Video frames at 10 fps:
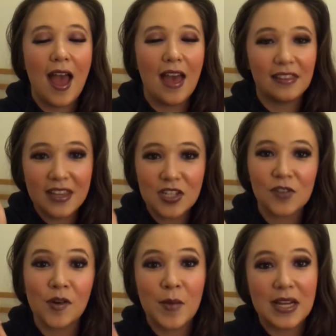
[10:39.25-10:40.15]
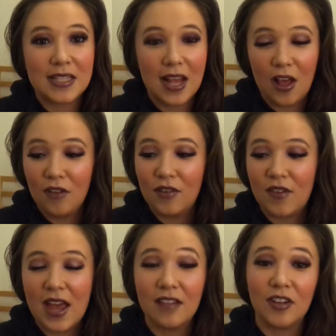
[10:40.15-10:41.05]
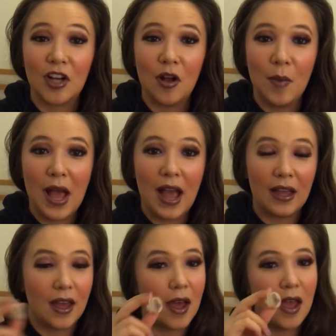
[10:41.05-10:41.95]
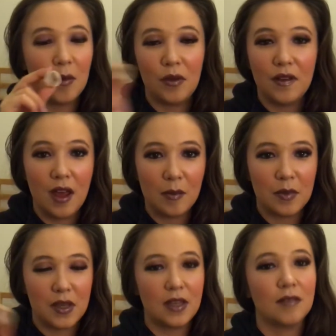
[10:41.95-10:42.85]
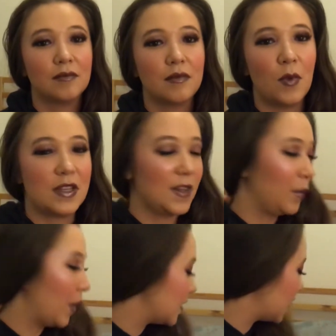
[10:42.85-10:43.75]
at least for myself, if I ever go back, I will not be wasting my